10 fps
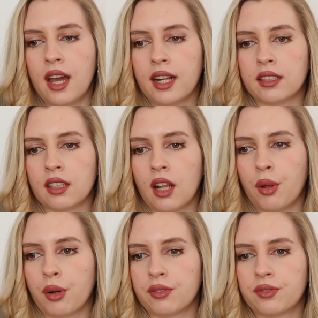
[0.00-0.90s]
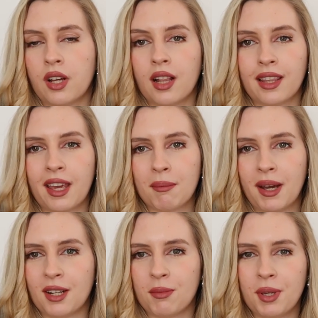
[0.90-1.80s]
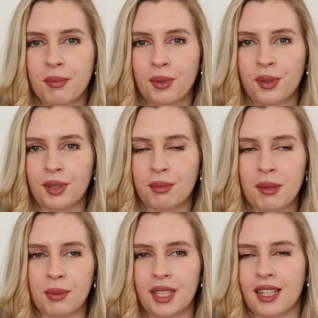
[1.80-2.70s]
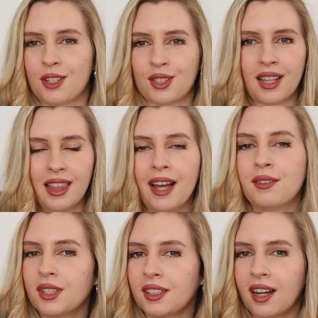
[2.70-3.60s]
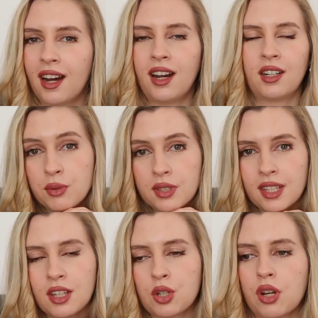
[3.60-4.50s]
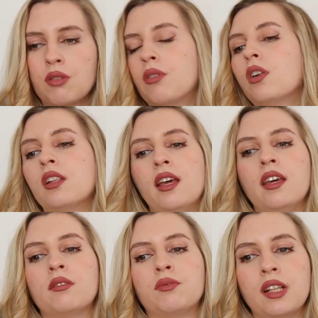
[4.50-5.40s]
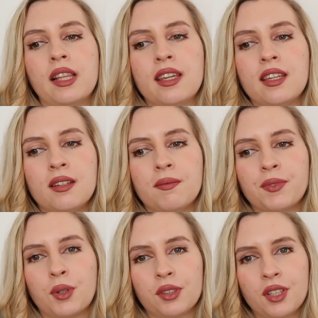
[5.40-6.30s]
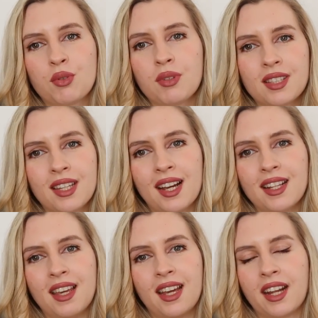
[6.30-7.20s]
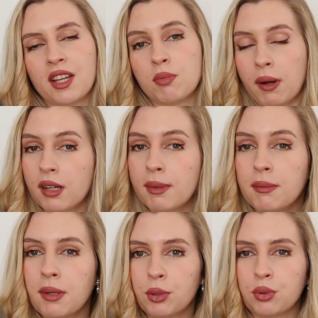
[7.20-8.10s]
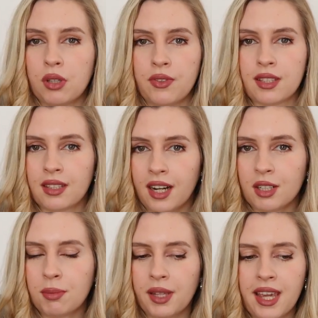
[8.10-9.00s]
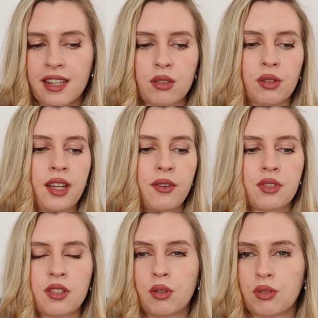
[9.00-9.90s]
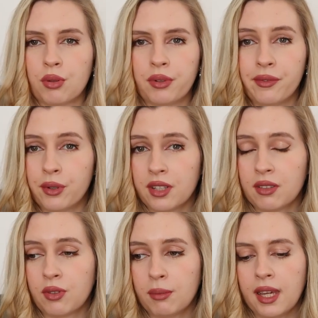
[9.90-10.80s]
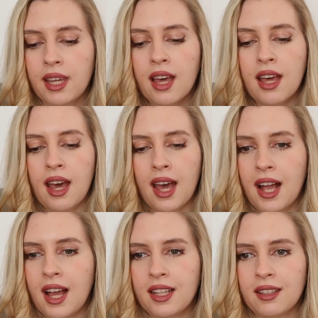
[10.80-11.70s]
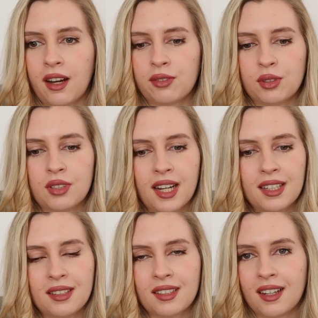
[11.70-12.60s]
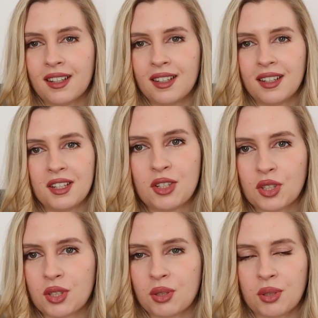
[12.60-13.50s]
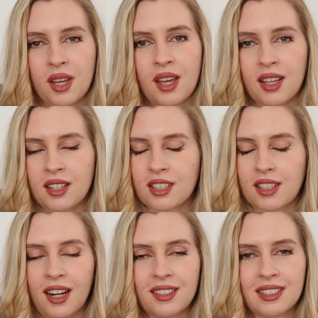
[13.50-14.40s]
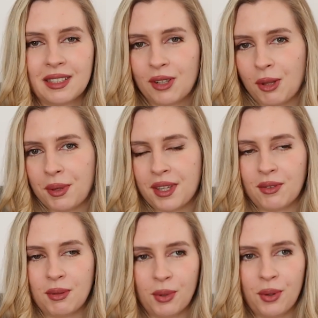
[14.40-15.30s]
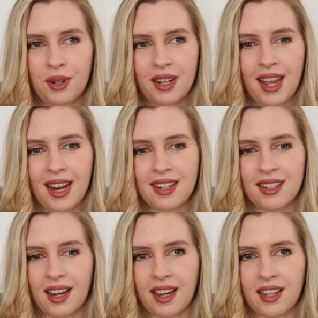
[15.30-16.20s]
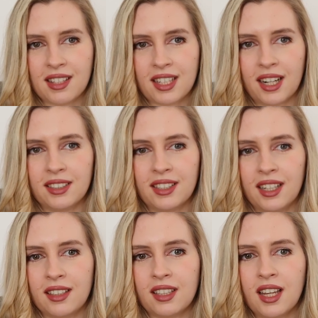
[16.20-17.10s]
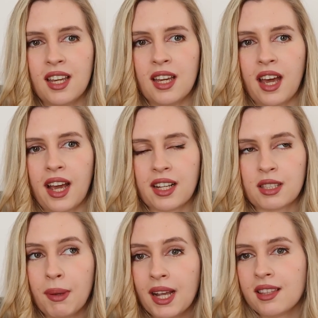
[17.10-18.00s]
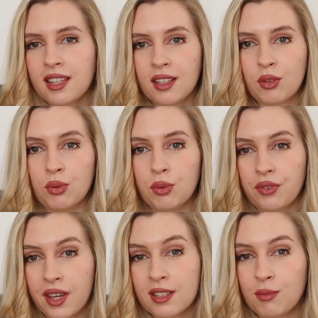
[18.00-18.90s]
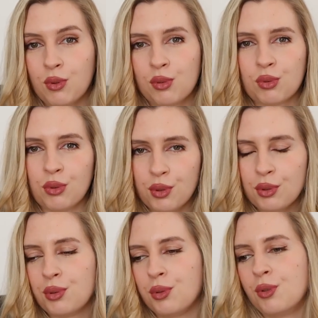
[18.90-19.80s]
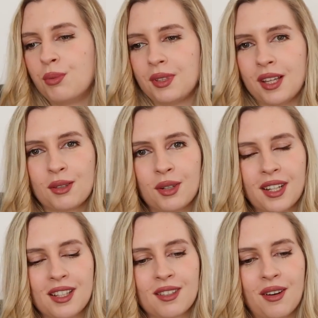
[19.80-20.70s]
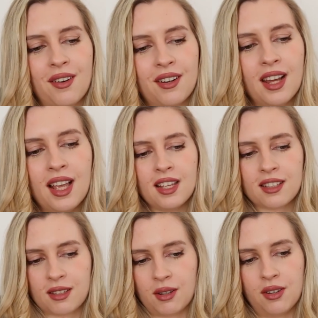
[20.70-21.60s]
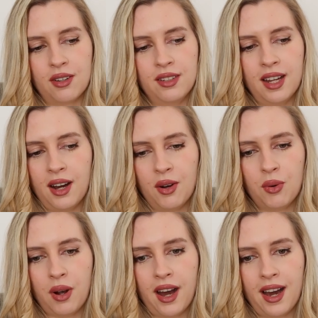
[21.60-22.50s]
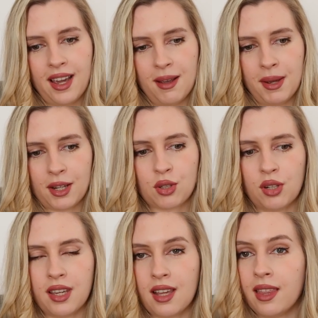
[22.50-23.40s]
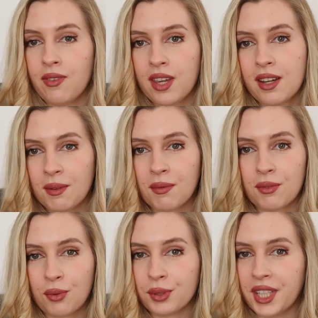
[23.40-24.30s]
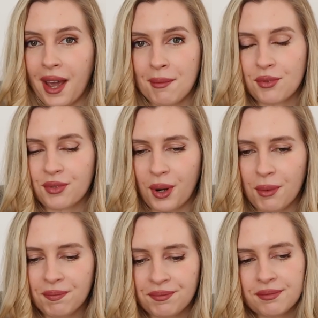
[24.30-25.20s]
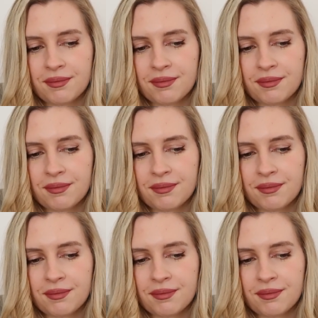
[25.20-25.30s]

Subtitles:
and a lot of like-minded people or people that just love guitar, music in general, really got interested, and I inspired many people to even start playing, so that was so rewarding for me. And after that, it just started developing even more, and I started expanding to Facebook, to YouTube, TikTok, and so on. So now I am actually living full-time from